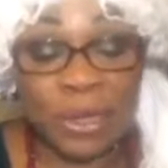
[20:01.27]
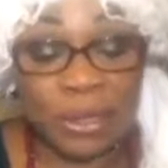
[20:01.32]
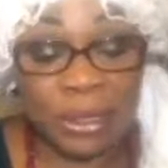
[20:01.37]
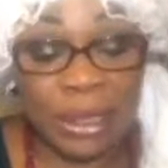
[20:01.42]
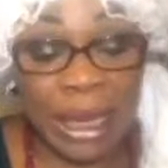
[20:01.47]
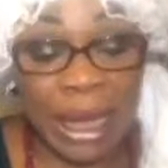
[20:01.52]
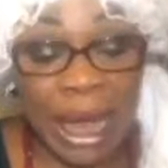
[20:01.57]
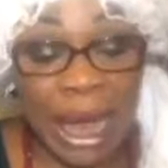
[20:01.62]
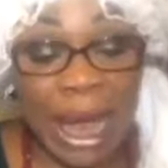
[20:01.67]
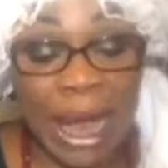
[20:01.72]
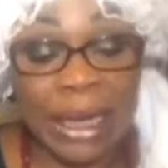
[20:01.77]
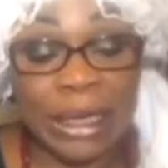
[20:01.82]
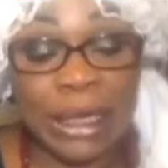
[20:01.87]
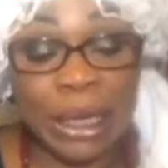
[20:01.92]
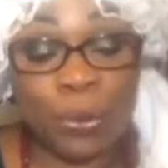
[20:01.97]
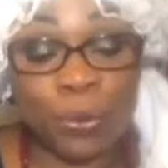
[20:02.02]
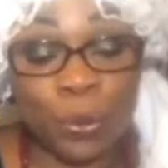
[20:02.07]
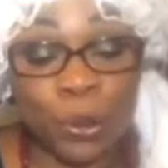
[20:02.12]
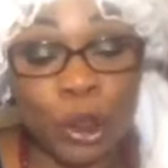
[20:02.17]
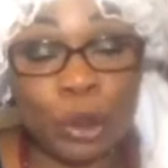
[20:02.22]
field they are,
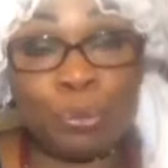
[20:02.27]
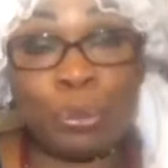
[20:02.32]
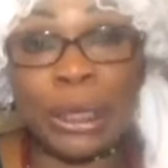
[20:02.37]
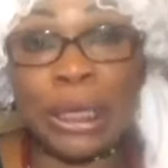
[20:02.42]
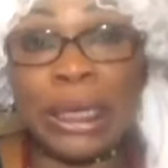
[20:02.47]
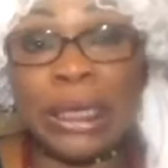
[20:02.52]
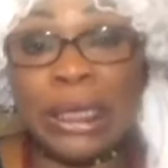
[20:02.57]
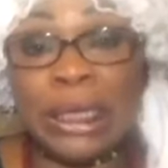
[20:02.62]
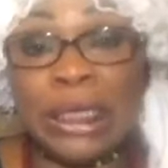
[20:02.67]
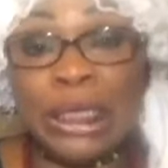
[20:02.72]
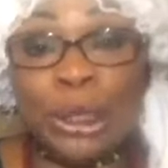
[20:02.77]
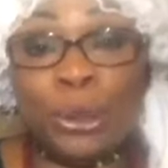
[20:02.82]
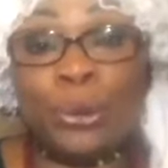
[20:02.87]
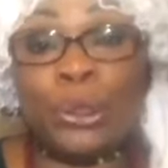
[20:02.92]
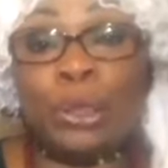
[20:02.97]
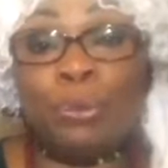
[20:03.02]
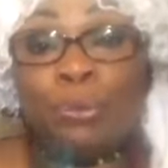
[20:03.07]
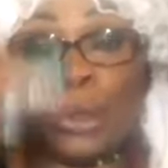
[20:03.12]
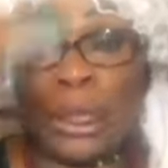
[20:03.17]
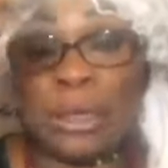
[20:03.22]
they would be, you
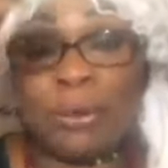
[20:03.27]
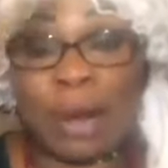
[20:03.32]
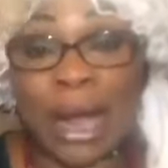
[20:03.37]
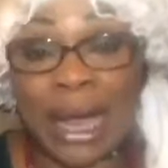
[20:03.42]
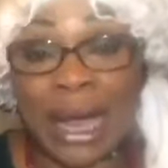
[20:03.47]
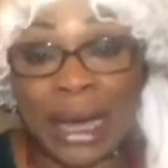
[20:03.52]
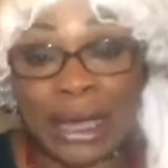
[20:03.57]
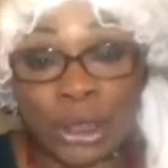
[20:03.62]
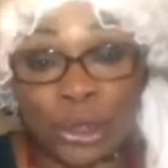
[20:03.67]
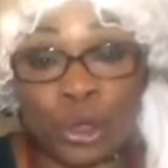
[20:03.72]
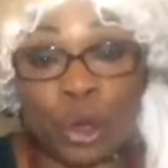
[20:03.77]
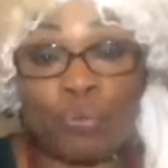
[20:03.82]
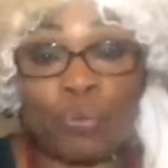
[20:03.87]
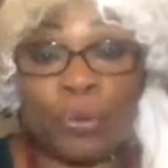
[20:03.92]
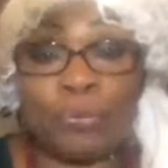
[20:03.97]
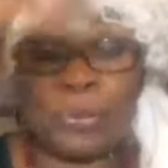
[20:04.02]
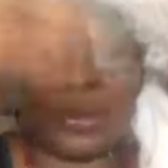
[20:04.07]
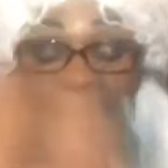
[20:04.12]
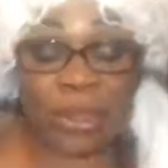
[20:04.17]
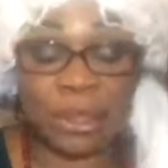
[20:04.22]
know, they'll be right at the top
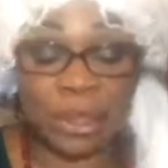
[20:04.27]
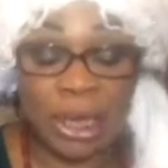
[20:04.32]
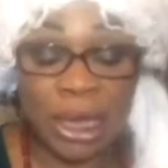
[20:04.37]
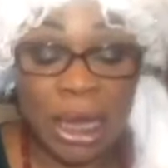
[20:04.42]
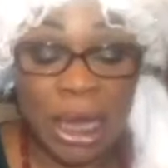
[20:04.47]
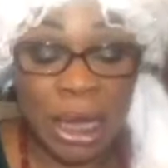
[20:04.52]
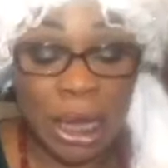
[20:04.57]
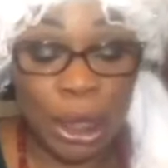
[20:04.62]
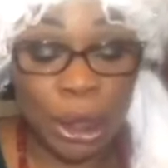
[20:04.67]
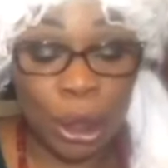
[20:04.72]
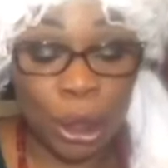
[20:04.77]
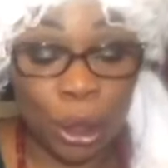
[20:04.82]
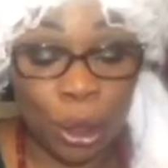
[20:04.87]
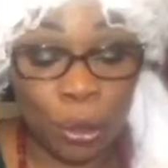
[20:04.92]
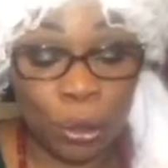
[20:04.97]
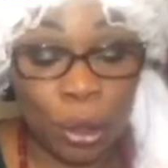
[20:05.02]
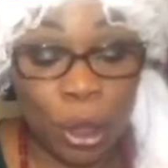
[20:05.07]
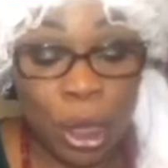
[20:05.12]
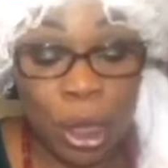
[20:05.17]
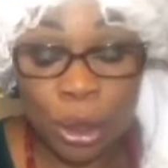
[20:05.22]
of it, you
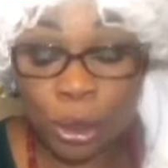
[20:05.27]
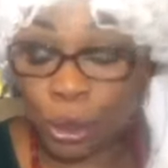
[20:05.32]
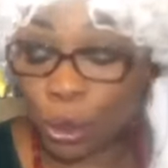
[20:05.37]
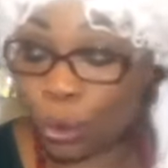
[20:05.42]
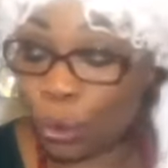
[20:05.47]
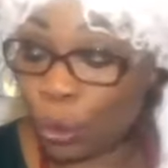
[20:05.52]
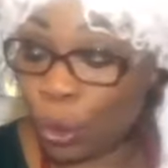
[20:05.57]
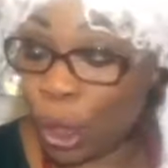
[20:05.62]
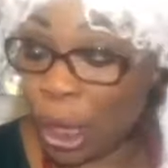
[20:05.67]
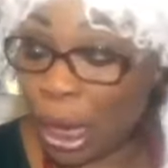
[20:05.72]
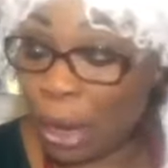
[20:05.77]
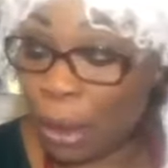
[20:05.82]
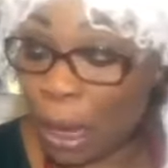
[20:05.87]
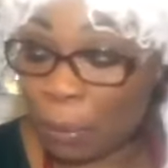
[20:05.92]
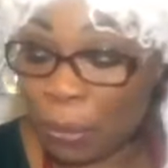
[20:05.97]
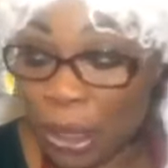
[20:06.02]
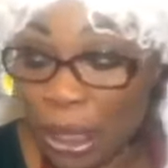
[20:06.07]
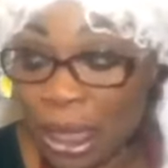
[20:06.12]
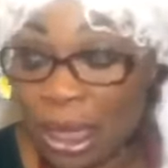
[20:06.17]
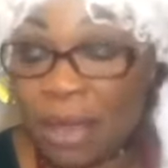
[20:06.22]
know. So
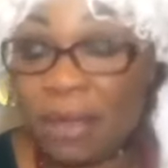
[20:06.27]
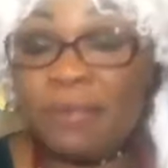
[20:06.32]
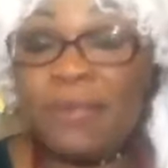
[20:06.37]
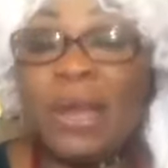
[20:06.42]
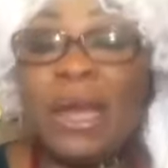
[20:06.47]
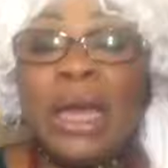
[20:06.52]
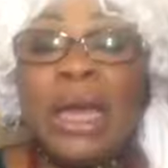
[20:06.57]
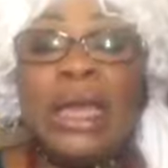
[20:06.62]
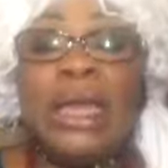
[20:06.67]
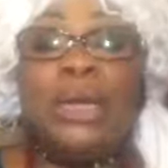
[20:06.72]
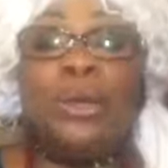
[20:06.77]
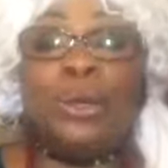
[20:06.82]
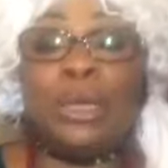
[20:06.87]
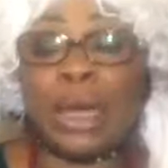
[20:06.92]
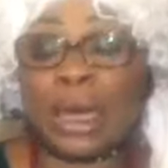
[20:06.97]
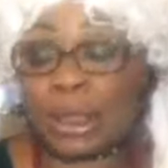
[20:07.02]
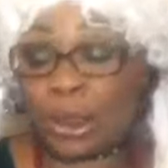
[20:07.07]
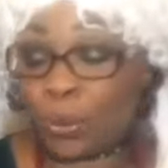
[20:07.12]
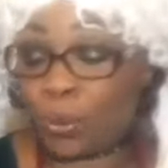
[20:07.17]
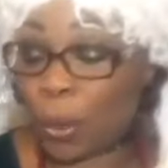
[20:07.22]
I believe, you know,
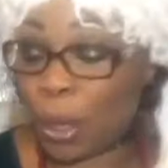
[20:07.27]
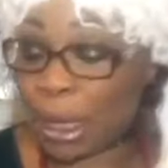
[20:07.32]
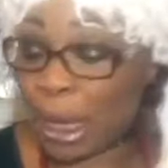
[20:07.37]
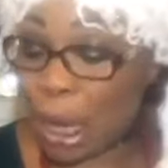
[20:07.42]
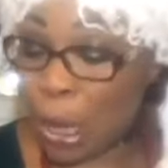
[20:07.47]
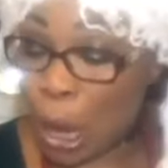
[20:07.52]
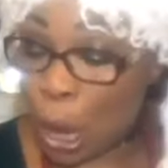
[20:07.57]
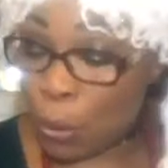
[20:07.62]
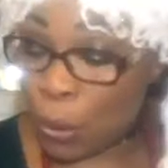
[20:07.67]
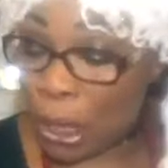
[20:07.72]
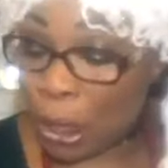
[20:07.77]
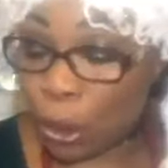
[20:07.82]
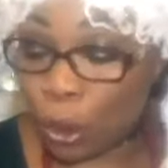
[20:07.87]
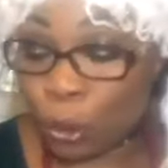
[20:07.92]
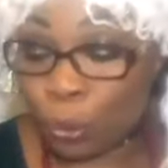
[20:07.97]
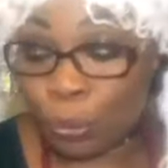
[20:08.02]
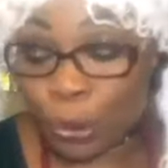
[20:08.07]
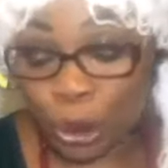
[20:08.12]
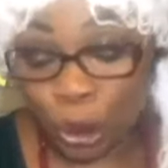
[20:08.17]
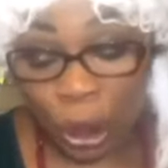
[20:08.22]
that's what we're
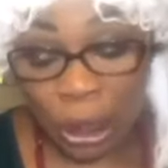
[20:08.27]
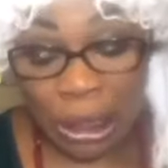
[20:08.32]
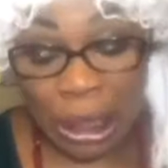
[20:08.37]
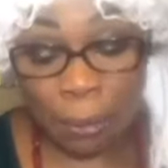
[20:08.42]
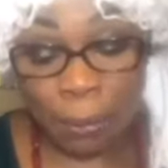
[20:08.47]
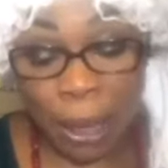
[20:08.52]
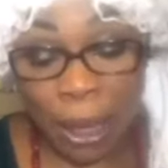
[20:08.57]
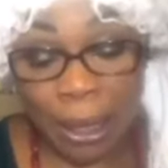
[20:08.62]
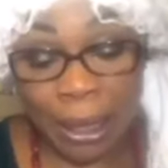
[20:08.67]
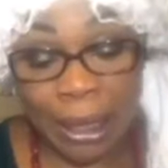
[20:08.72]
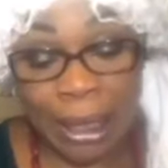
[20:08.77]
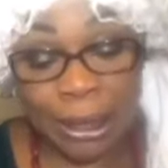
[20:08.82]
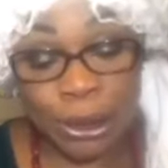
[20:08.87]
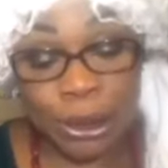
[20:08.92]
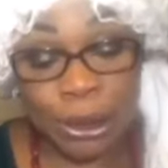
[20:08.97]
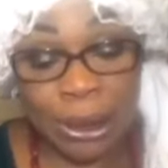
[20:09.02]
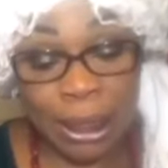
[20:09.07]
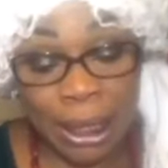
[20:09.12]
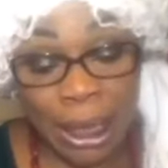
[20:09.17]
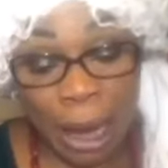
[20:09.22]
going to be talking about here
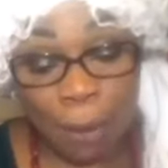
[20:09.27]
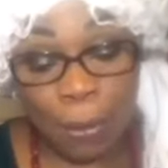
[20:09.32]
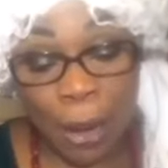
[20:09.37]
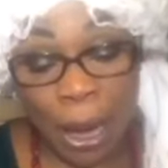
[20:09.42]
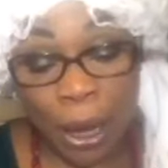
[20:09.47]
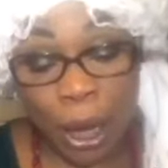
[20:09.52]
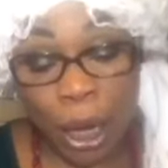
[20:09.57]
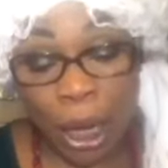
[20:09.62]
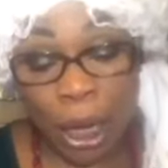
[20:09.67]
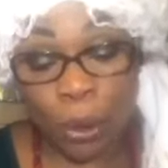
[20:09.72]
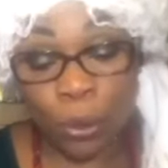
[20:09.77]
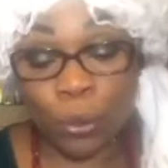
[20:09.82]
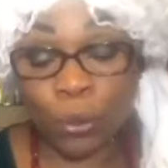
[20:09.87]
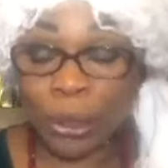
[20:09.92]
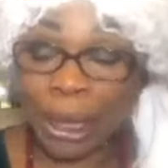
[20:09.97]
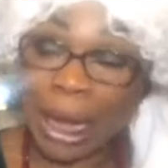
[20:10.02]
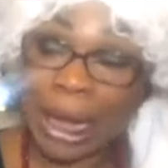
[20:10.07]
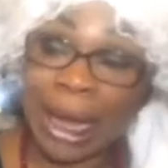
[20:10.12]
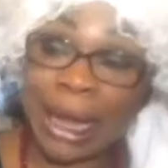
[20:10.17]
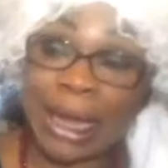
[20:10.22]
today, about
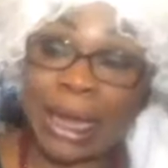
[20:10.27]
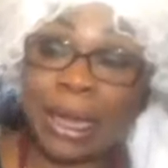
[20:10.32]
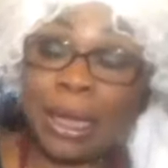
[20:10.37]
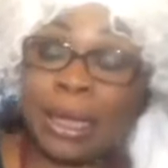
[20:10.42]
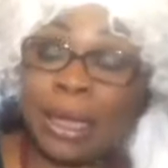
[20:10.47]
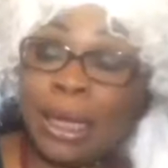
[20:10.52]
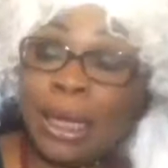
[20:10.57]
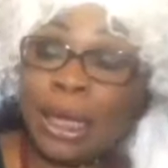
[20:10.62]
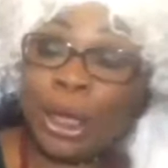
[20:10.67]
Ogun.